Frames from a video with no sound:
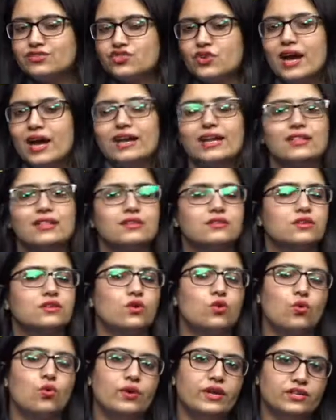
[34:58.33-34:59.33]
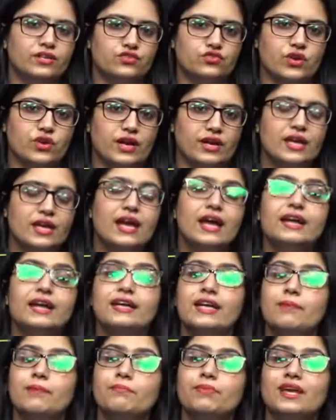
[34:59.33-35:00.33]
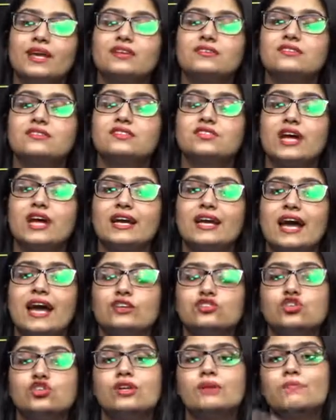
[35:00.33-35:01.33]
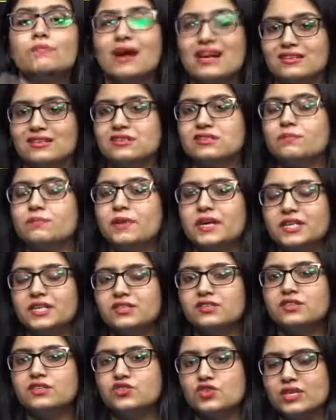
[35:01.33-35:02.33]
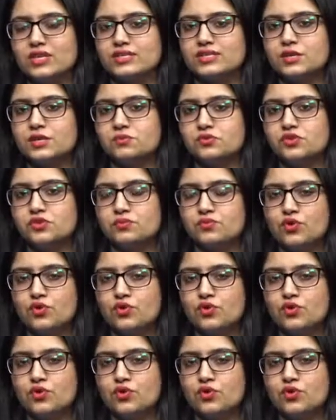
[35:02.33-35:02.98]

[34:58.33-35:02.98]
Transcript: strand and there is a coding strand. Template strand actually participate in the transcription